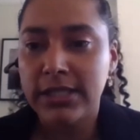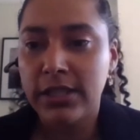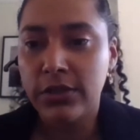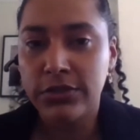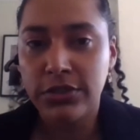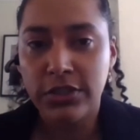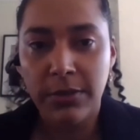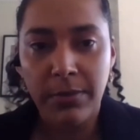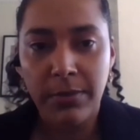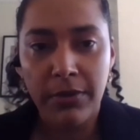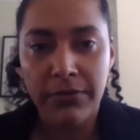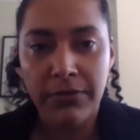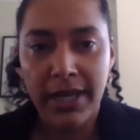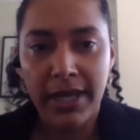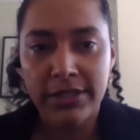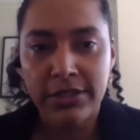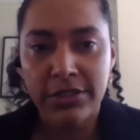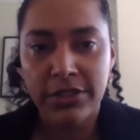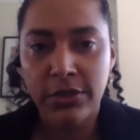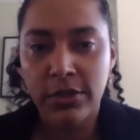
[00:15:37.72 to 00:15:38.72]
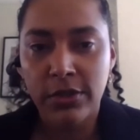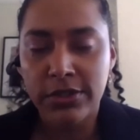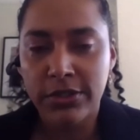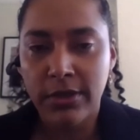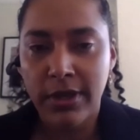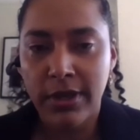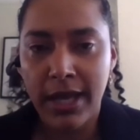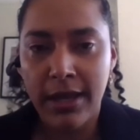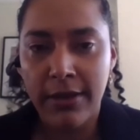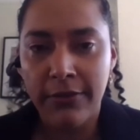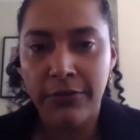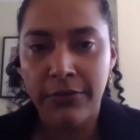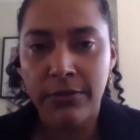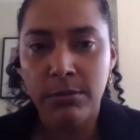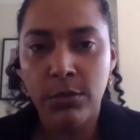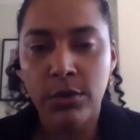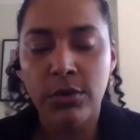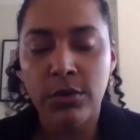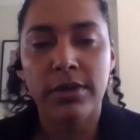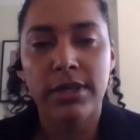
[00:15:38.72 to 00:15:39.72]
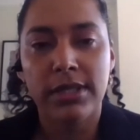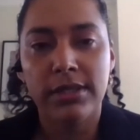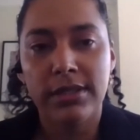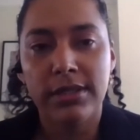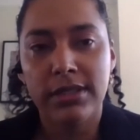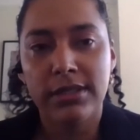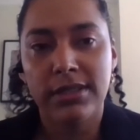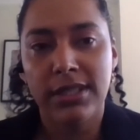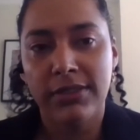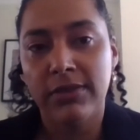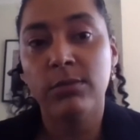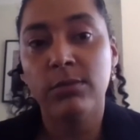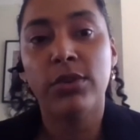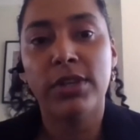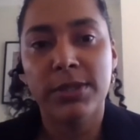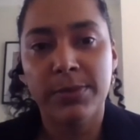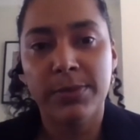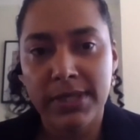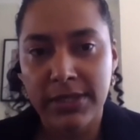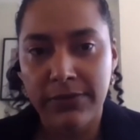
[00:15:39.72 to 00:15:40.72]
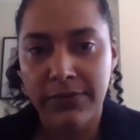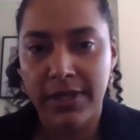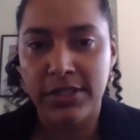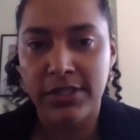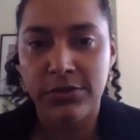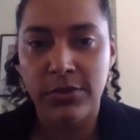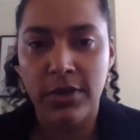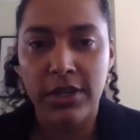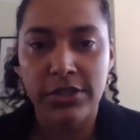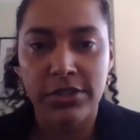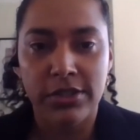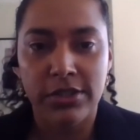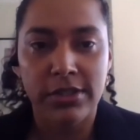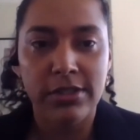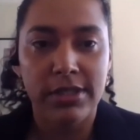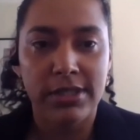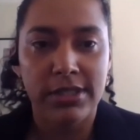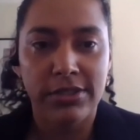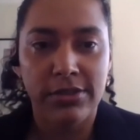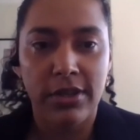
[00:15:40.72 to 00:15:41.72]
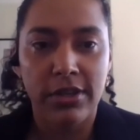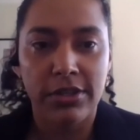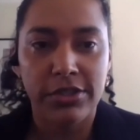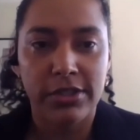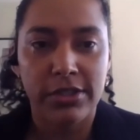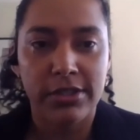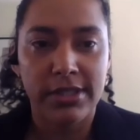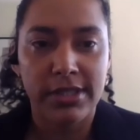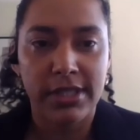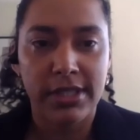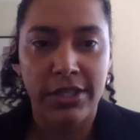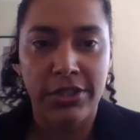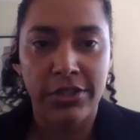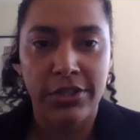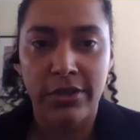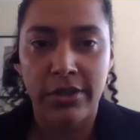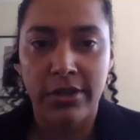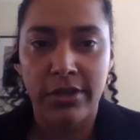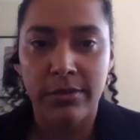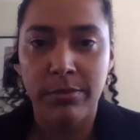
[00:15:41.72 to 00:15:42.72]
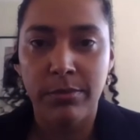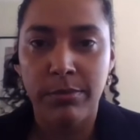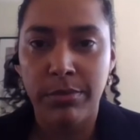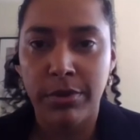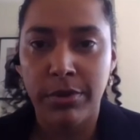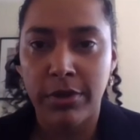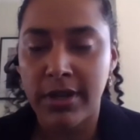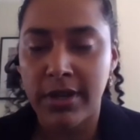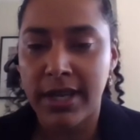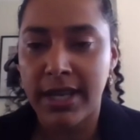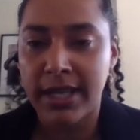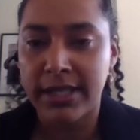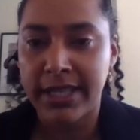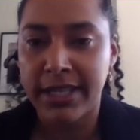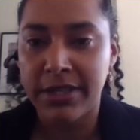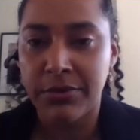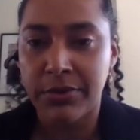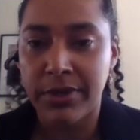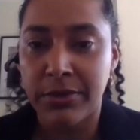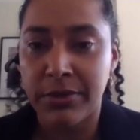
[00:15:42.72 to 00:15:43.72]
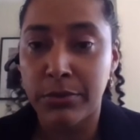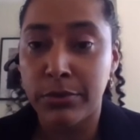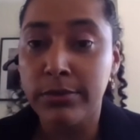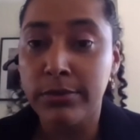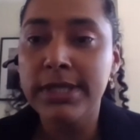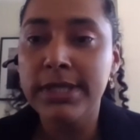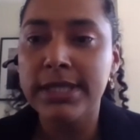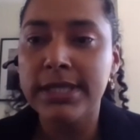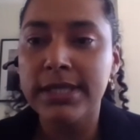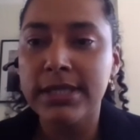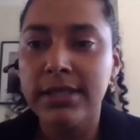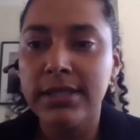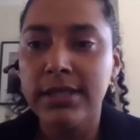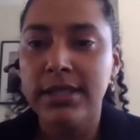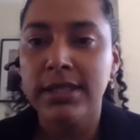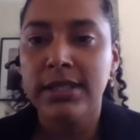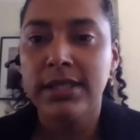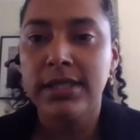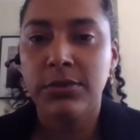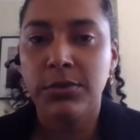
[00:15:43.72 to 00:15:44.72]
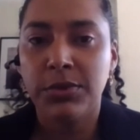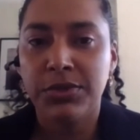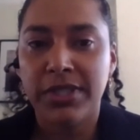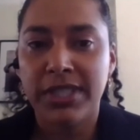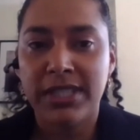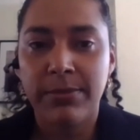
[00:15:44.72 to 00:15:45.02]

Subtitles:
on top of that, you also have even more specific instructions in your product category rules, which is